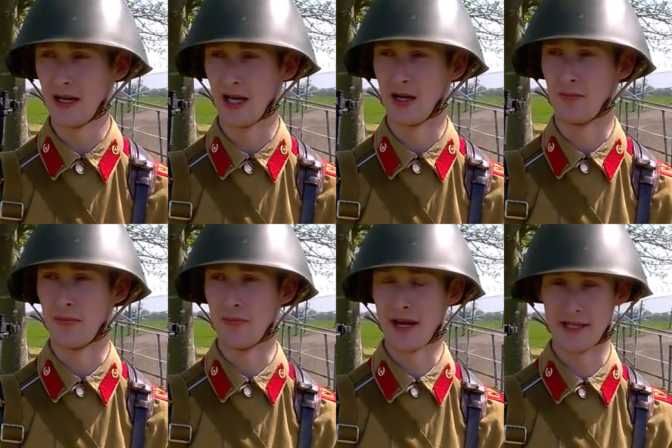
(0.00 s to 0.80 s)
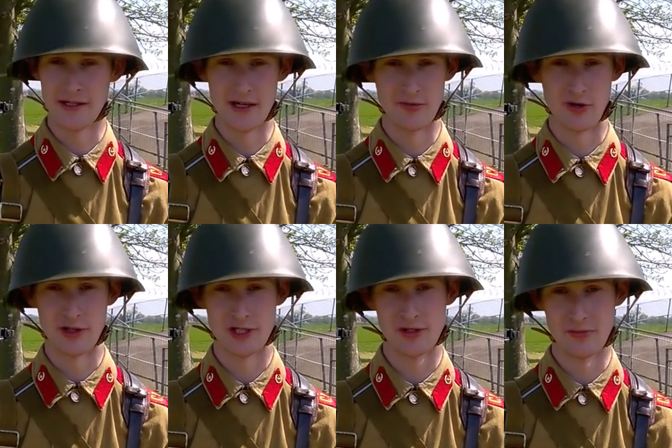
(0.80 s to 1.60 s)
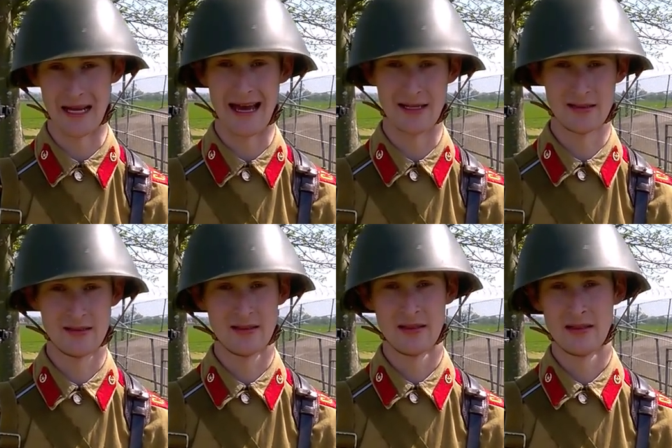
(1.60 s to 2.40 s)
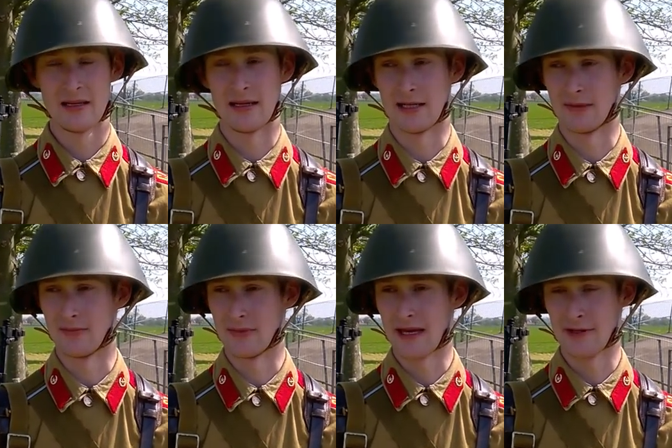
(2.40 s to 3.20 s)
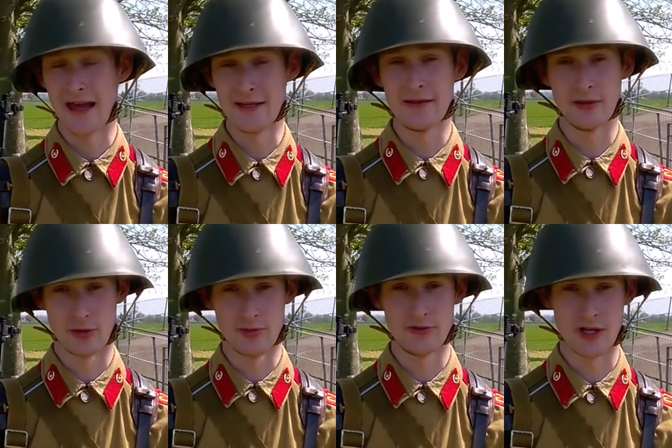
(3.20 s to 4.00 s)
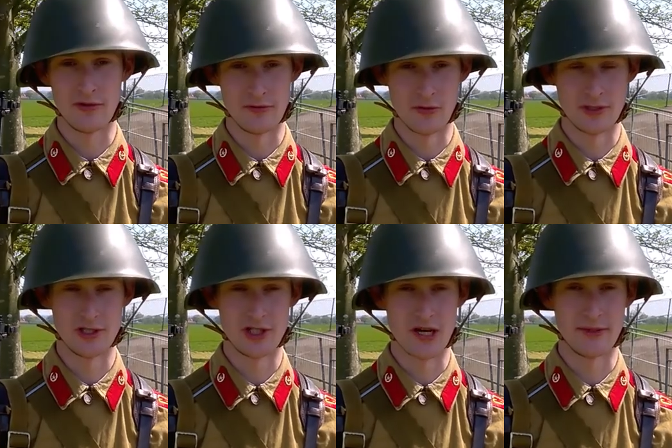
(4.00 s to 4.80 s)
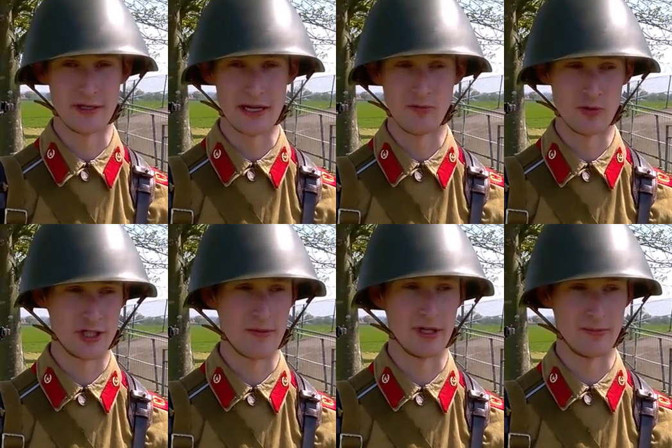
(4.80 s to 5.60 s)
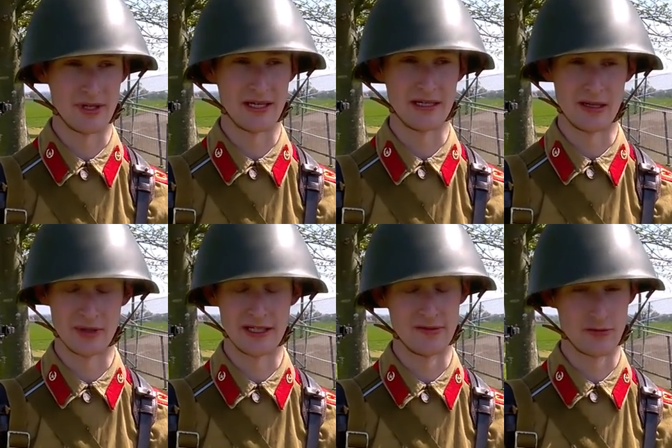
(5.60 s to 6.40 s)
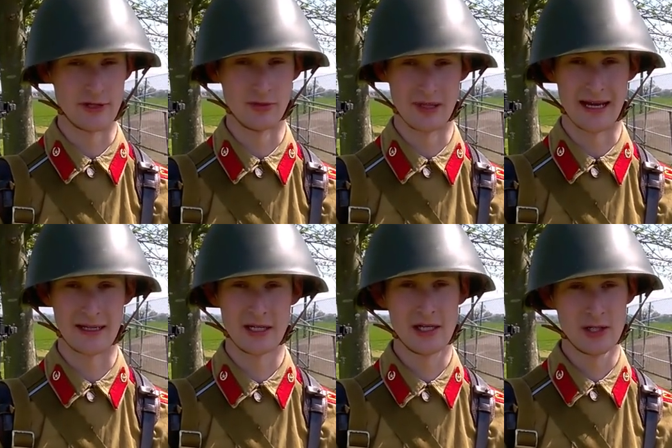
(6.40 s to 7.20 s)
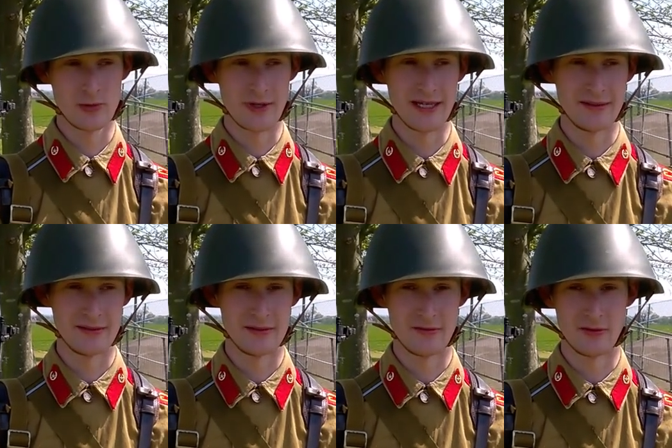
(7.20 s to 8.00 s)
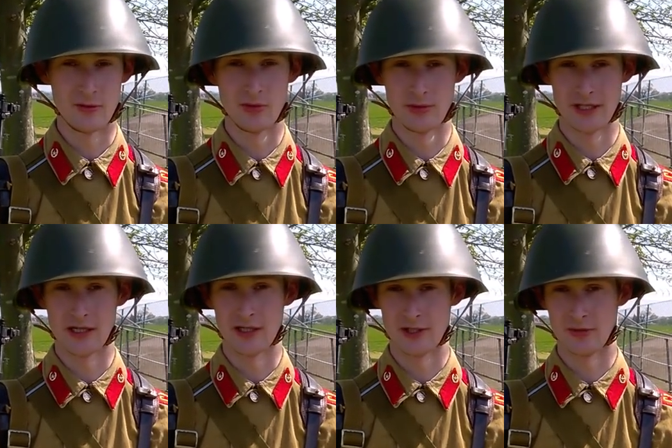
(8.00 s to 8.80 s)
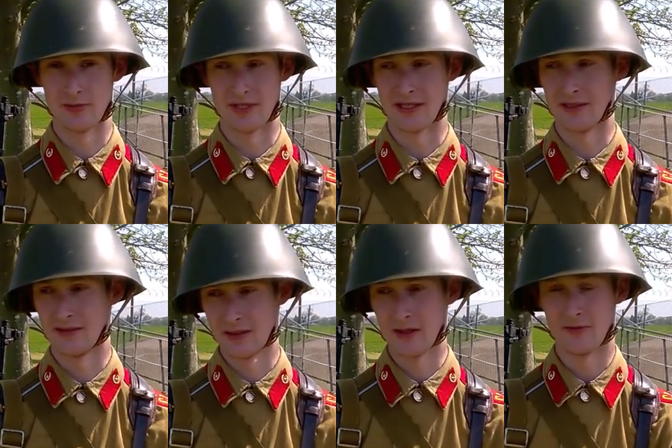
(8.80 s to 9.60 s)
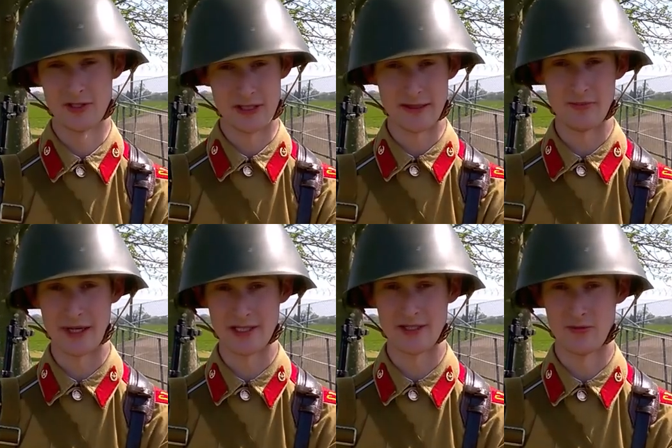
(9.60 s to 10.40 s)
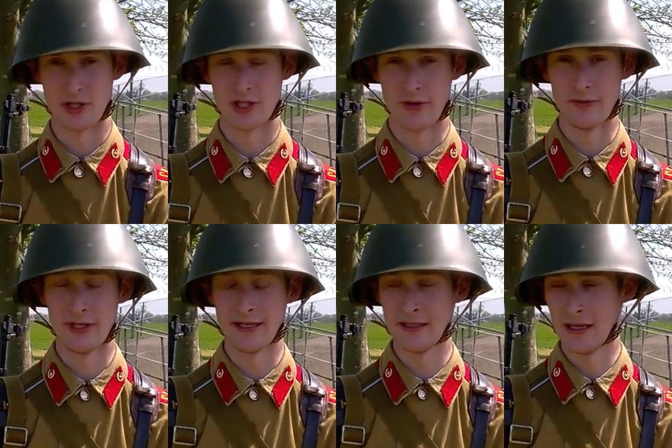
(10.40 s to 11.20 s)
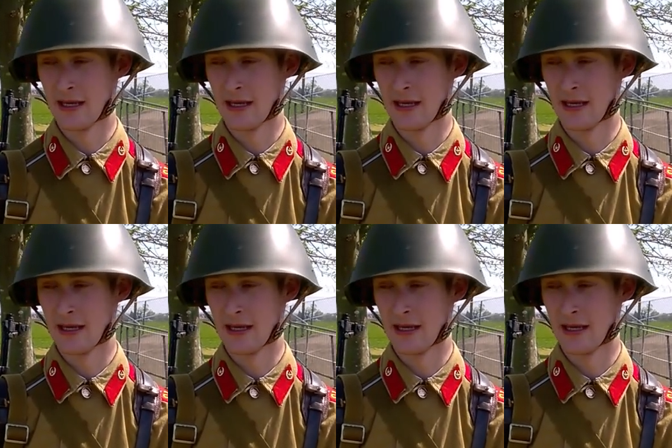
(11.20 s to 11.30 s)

Um, many of the other branches are black. Um, anything Group of Soviet Forces Germany it will generally be, I believe, red or black. Green for border guards would be obviously based in Russia only.